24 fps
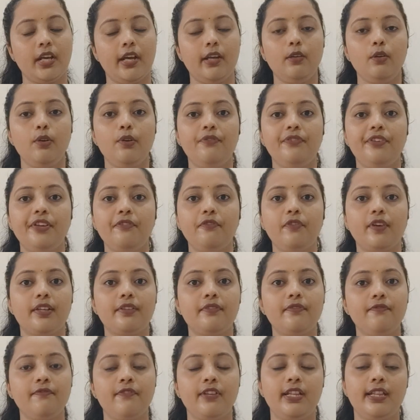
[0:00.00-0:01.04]
Hello
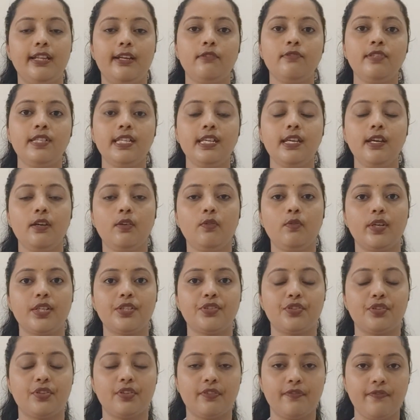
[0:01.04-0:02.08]
everyone, we'll now see a
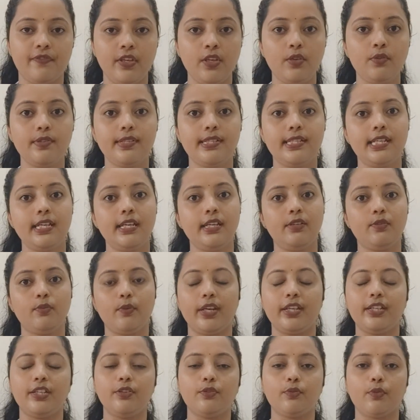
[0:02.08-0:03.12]
question of UCEED
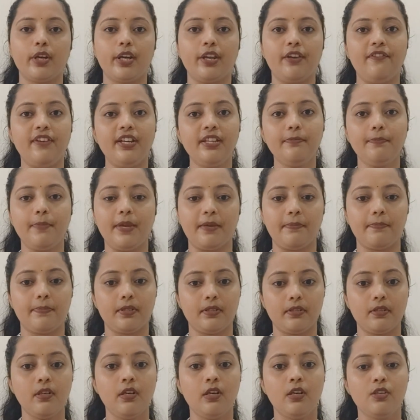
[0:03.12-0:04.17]
2021
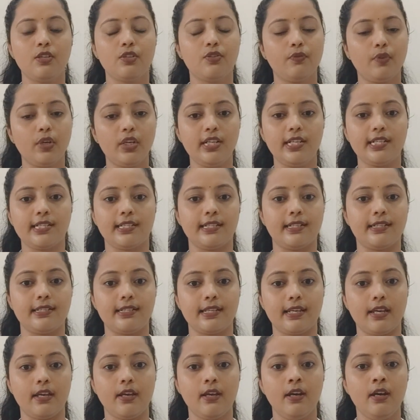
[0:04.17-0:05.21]
paper. So what does it
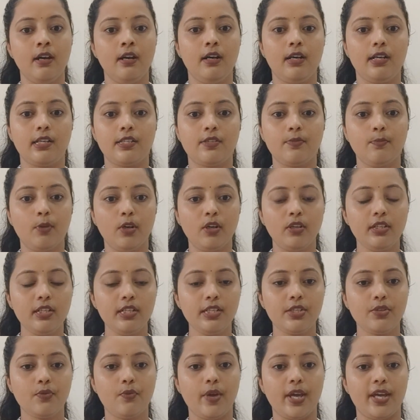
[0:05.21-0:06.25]
say? A smaller
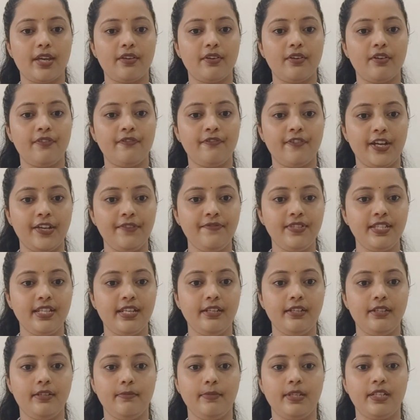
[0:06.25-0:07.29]
square of 5
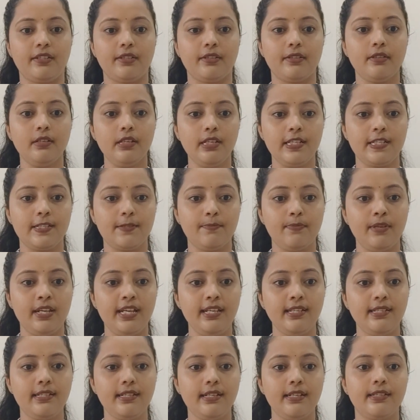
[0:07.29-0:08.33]
cm is
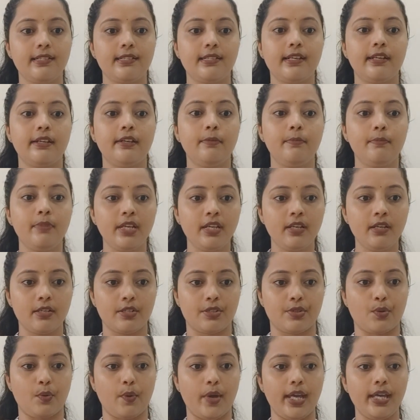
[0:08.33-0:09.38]
placed inside a bigger
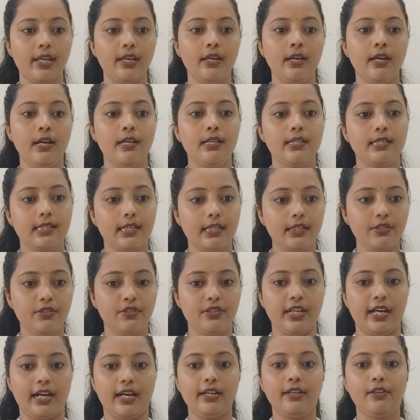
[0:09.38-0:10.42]
square such
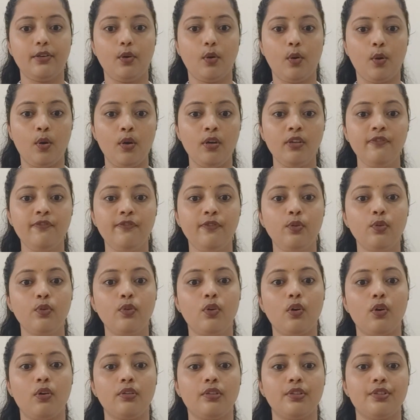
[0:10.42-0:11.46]
that all four
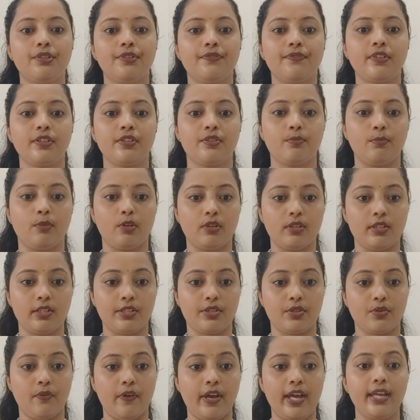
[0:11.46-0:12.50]
corners of the smaller
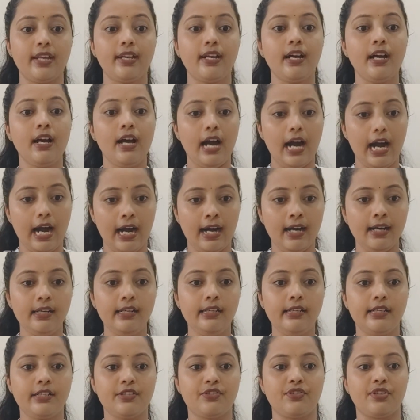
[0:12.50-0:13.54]
square
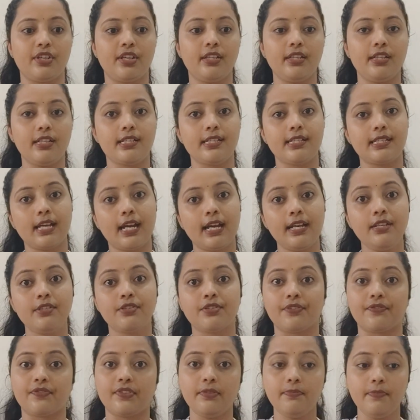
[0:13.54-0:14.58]
are touching the
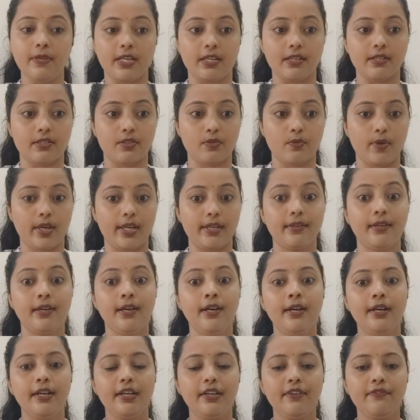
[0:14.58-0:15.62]
sides of the bigger square.
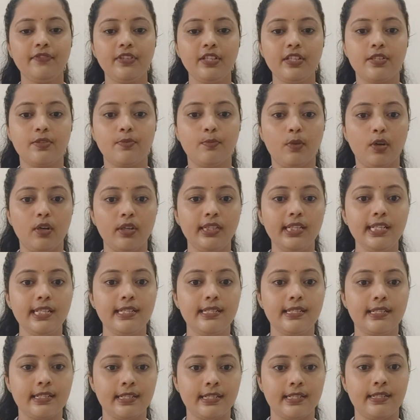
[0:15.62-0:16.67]
If the
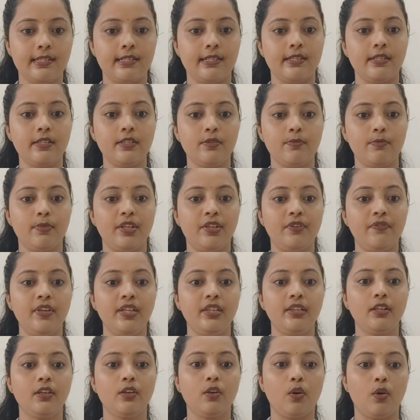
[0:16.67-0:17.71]
smallest distance
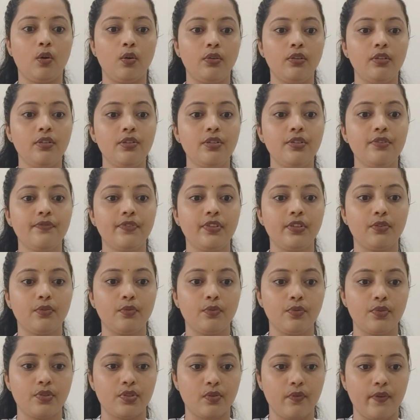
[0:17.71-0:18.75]
between the corners of the
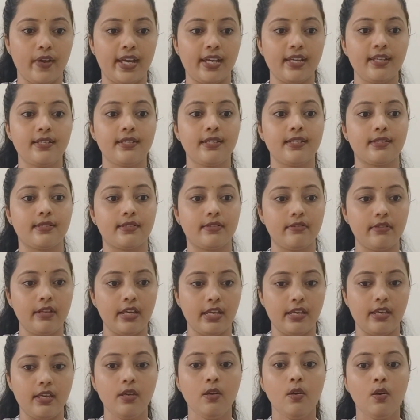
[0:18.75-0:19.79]
two squares is
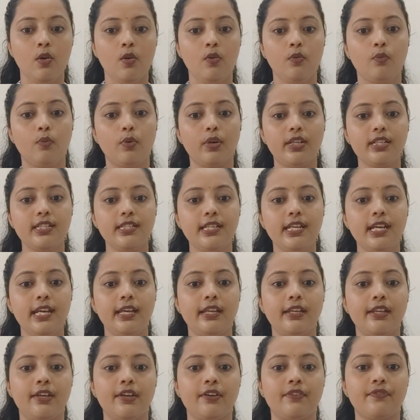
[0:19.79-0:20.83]
3, what is the
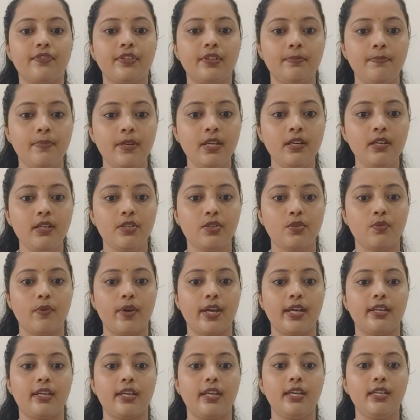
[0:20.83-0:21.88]
area of the bigger
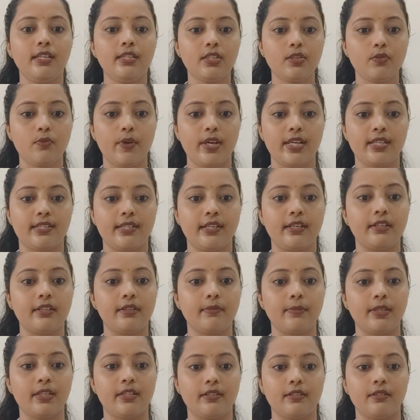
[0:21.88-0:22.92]
square in square
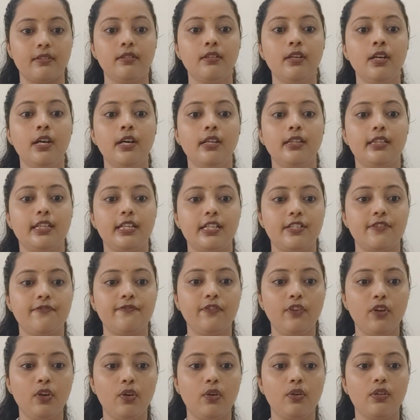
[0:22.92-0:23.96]
centimeter that
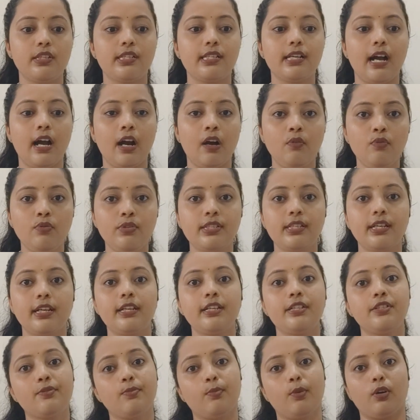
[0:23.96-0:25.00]
falls
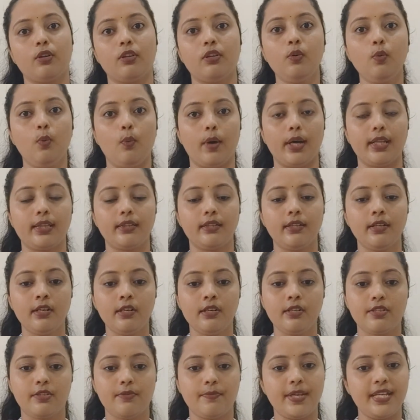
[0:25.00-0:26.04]
outside smaller 1?
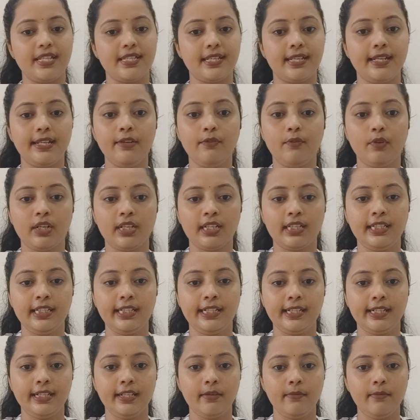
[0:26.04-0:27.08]
So basically what are they
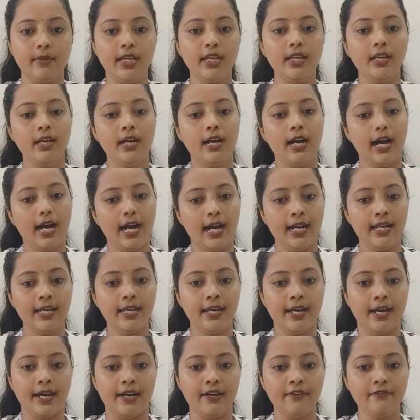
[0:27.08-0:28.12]
telling me? I
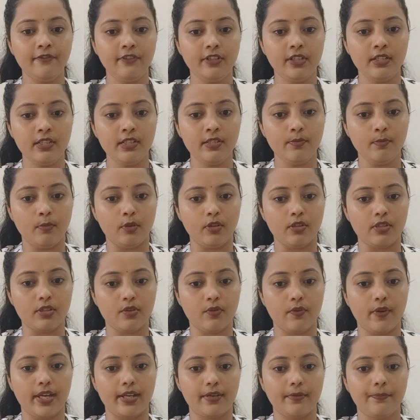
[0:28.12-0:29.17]
have a small
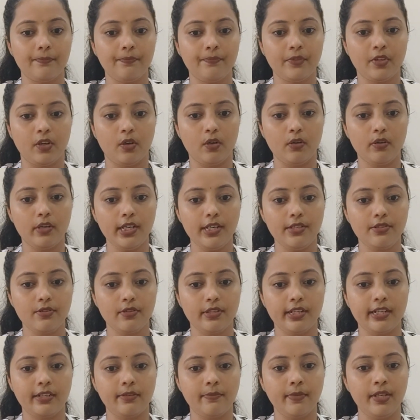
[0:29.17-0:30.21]
square. Alright, so
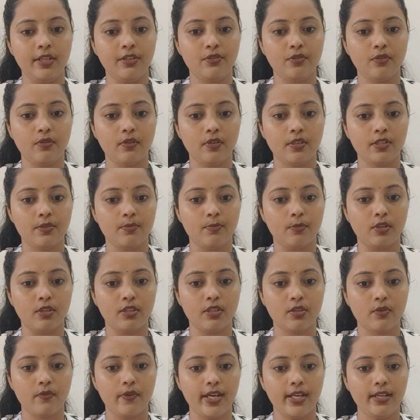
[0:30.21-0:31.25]
let me draw a small
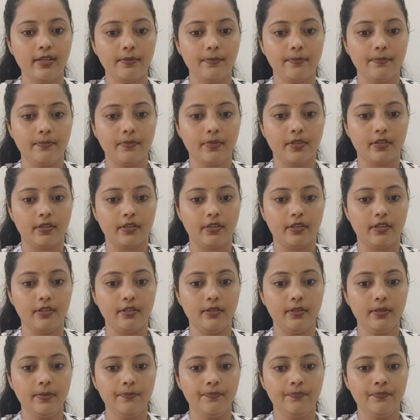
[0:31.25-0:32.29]
square
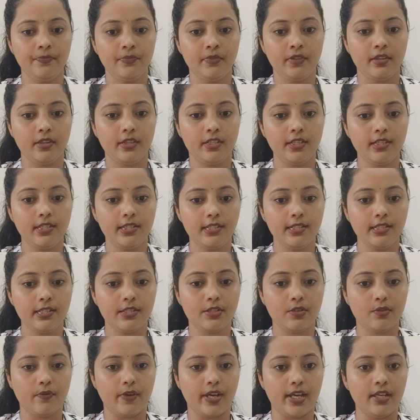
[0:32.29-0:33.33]
here. This is a
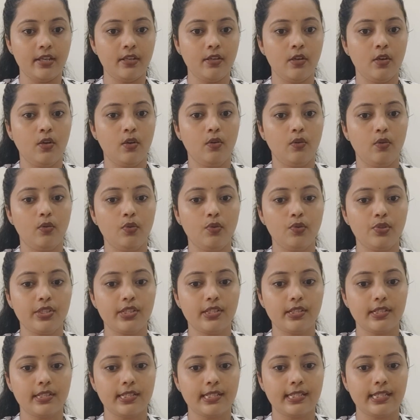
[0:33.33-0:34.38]
square whose
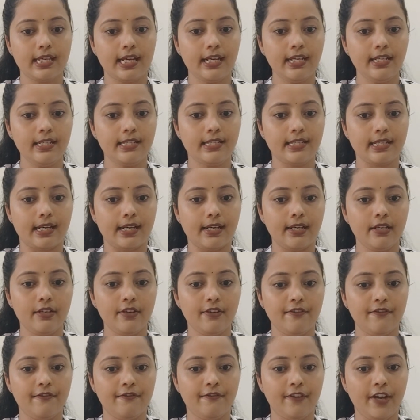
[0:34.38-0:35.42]
sides are
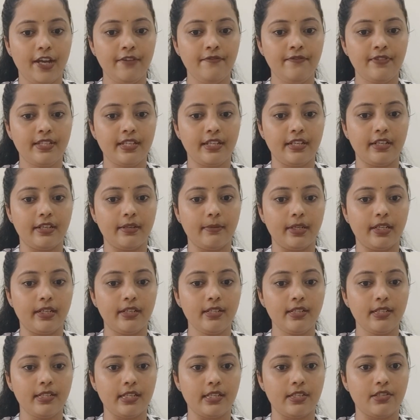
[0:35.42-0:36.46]
5
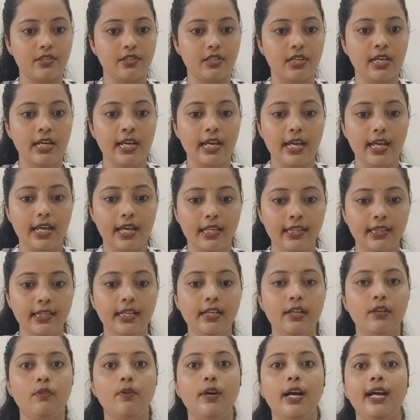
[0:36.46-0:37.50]
centimeters each. And
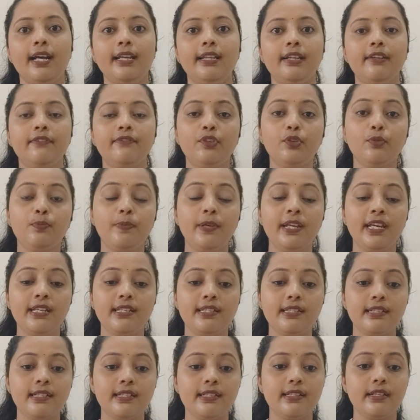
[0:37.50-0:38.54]
now I'll have to
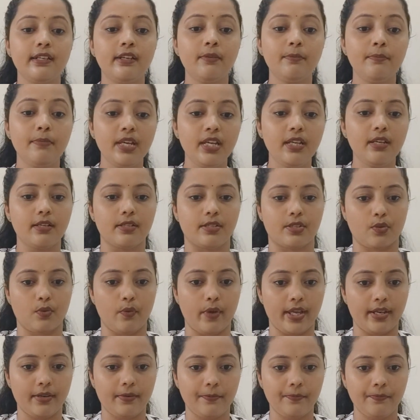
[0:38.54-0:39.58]
place this in a bigger
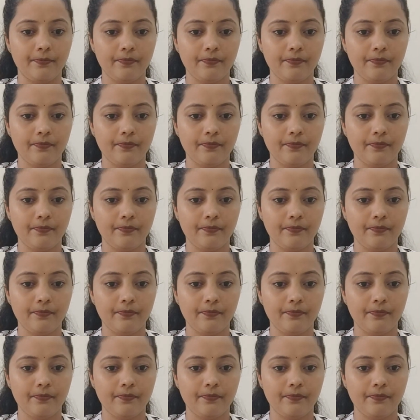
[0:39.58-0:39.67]
square.